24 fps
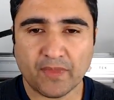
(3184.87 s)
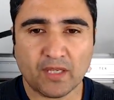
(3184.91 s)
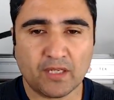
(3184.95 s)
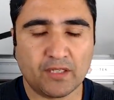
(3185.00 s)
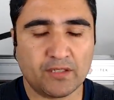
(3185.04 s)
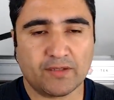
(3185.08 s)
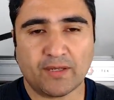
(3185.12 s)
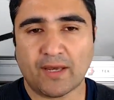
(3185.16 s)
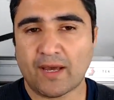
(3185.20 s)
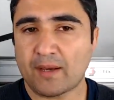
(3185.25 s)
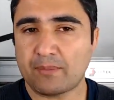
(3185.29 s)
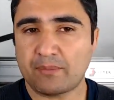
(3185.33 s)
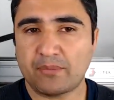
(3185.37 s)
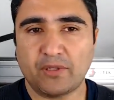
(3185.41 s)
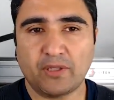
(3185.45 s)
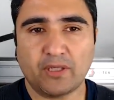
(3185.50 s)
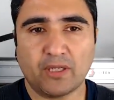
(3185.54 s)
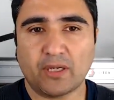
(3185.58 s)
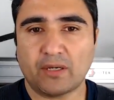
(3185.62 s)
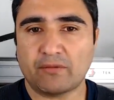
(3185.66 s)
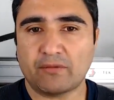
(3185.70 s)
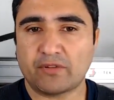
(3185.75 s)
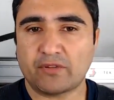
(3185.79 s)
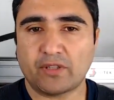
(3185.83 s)
He's happy,
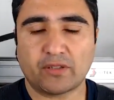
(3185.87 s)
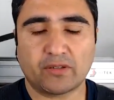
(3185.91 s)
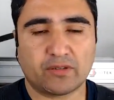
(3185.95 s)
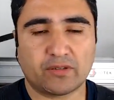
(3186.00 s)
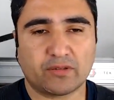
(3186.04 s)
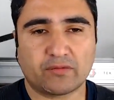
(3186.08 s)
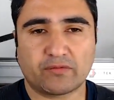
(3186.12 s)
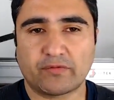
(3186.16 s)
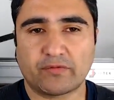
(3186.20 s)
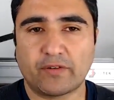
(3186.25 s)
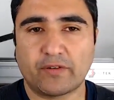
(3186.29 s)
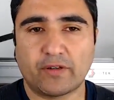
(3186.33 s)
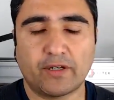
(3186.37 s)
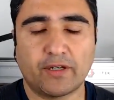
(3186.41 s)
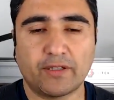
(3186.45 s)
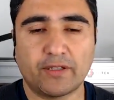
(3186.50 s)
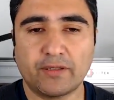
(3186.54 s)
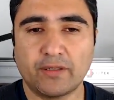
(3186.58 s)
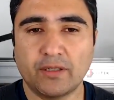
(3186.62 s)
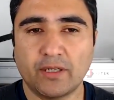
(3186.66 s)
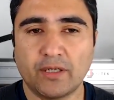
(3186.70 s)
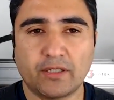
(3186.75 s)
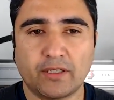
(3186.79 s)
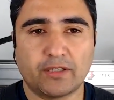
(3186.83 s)
everything's
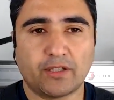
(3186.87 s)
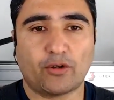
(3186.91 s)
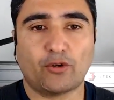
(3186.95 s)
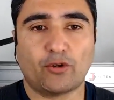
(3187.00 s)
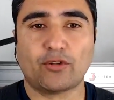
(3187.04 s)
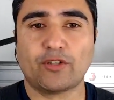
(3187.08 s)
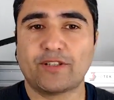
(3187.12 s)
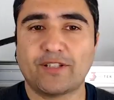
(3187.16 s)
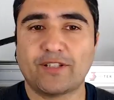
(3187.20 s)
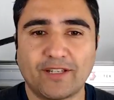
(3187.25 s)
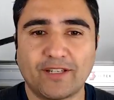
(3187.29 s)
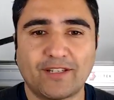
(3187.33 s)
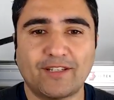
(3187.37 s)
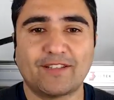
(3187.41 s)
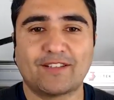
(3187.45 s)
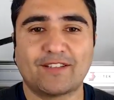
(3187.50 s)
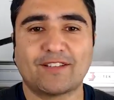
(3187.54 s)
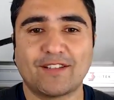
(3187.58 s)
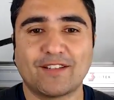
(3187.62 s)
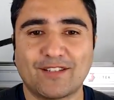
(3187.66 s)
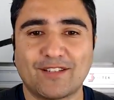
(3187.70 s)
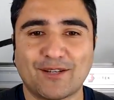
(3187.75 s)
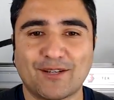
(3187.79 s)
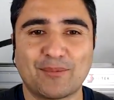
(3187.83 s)
fine. The only thing
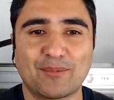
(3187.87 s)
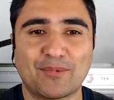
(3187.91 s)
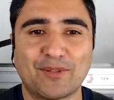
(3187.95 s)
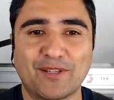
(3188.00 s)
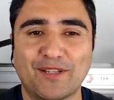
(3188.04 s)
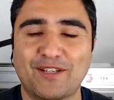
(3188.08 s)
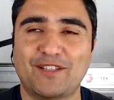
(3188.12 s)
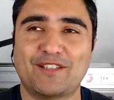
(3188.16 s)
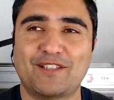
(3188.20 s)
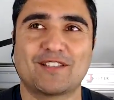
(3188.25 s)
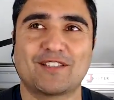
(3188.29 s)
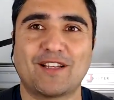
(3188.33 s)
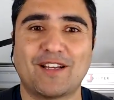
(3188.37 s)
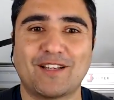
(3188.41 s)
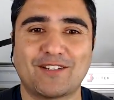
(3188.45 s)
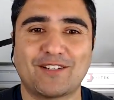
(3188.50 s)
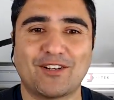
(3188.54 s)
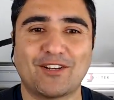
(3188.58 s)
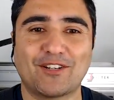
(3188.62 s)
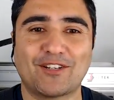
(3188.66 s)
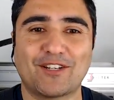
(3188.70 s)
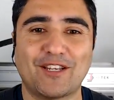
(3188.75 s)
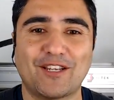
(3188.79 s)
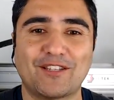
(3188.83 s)
he complained, he's like,
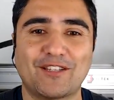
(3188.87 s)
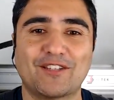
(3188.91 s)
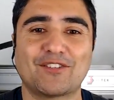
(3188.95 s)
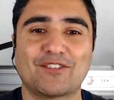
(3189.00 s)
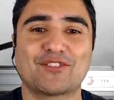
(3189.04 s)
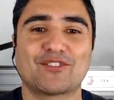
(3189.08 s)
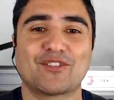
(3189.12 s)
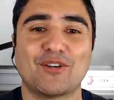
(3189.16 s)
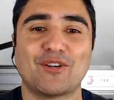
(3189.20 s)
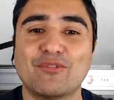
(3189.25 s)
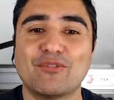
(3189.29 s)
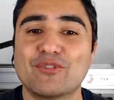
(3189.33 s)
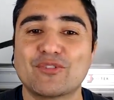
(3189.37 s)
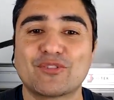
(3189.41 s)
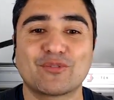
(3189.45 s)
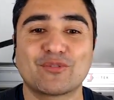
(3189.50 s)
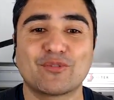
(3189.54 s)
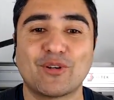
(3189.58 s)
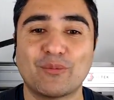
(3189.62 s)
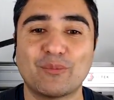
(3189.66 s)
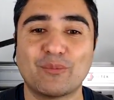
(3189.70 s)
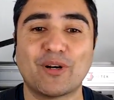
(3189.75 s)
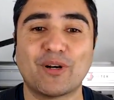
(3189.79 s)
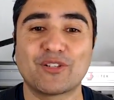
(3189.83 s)
okay, the servos
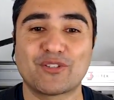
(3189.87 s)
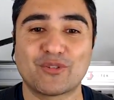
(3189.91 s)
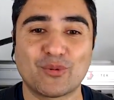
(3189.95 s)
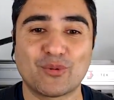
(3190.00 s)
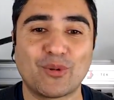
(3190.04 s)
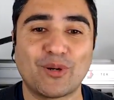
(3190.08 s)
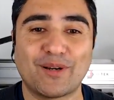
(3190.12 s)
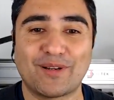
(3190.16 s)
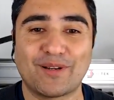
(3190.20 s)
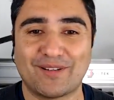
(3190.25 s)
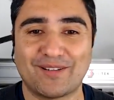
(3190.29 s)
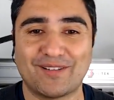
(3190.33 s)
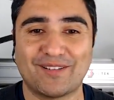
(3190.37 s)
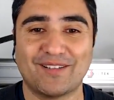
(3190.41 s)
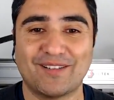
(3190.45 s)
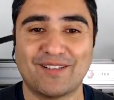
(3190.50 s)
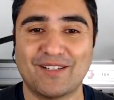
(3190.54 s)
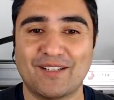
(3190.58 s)
were much quieter.